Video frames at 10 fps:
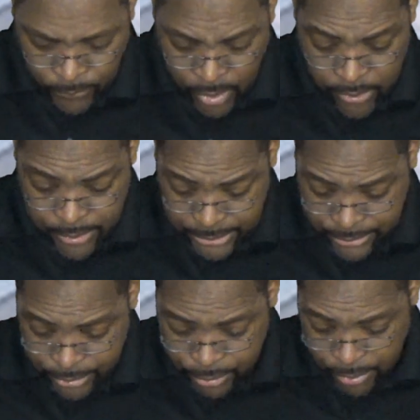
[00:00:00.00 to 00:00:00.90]
Are you
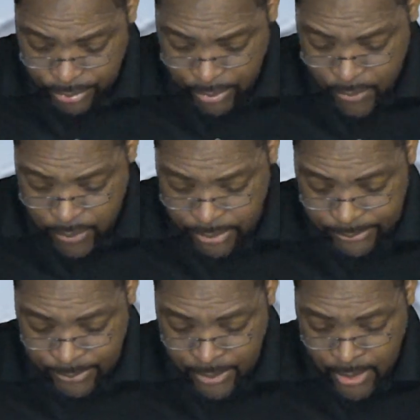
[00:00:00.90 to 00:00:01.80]
just a churchgoer?
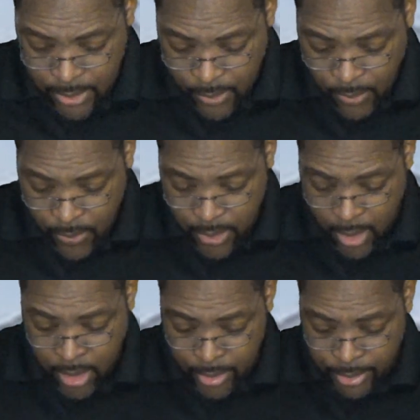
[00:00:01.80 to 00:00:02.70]

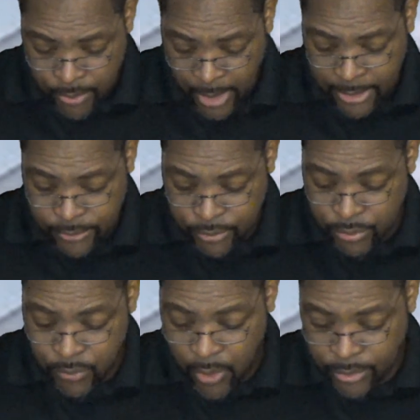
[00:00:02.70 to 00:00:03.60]
Or are you a
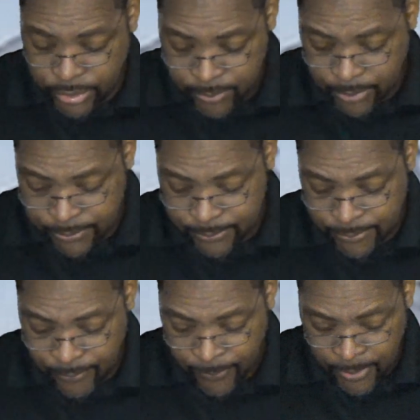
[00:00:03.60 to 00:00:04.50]
true worshiper?
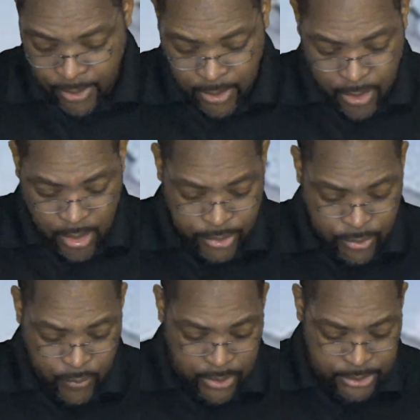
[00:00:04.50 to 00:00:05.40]
Are
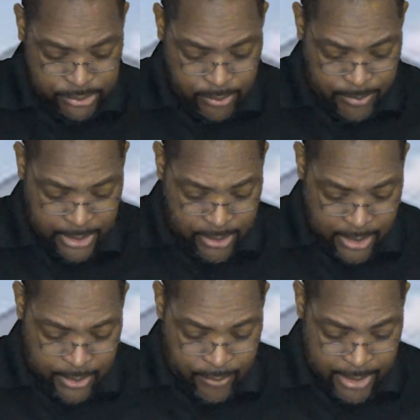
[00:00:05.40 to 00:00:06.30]
you willing to make
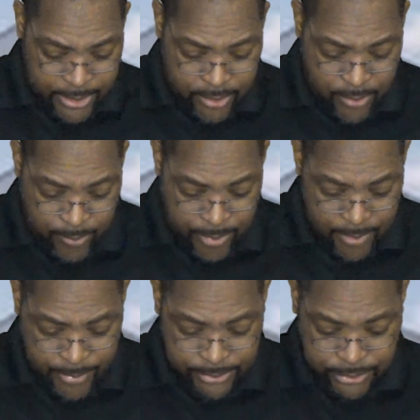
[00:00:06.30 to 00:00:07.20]
a greater
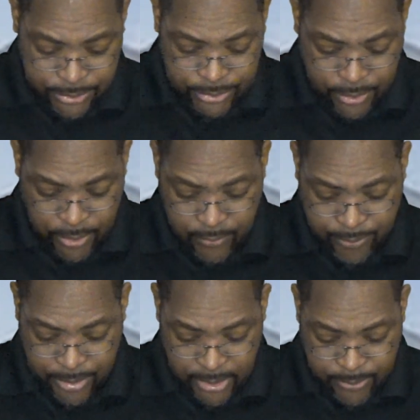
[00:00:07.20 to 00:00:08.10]
commitment to
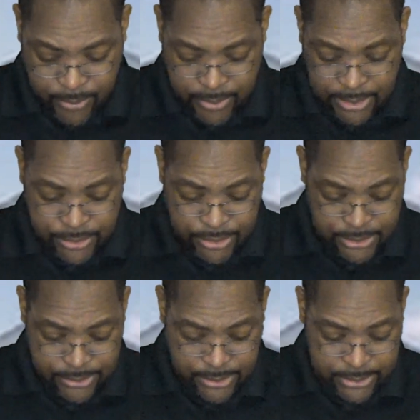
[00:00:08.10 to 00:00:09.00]
serve people in
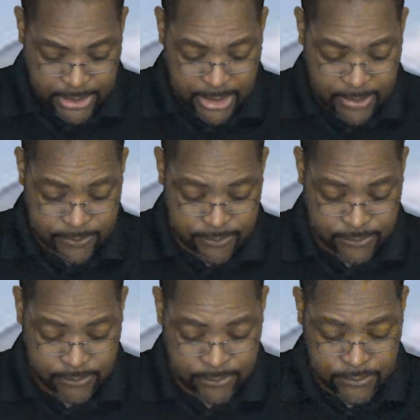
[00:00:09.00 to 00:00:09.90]
Jesus' name?
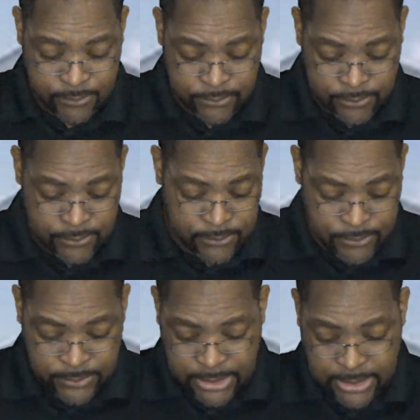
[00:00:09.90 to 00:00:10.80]

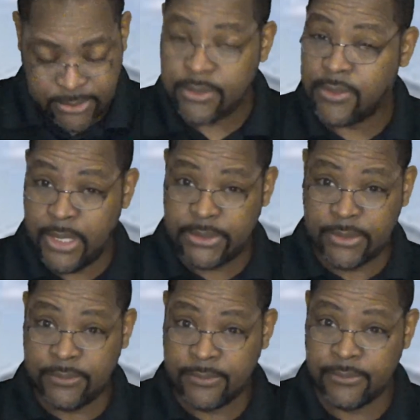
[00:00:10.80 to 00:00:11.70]
And that's a good
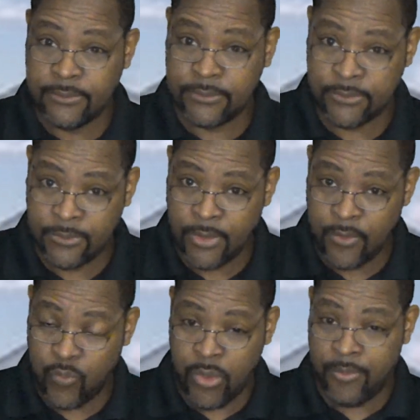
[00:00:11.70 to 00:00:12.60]
question.
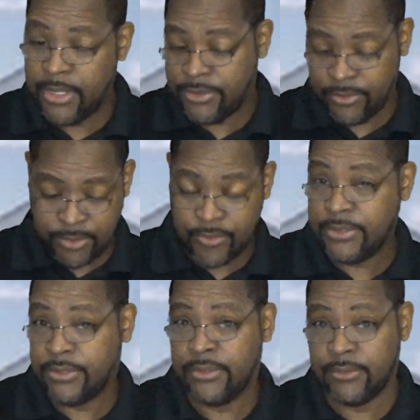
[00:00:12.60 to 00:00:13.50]
What makes you a
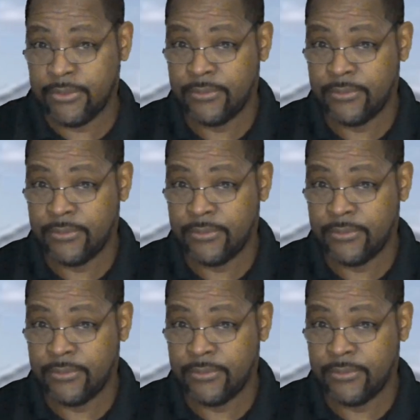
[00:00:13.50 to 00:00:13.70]
Christian?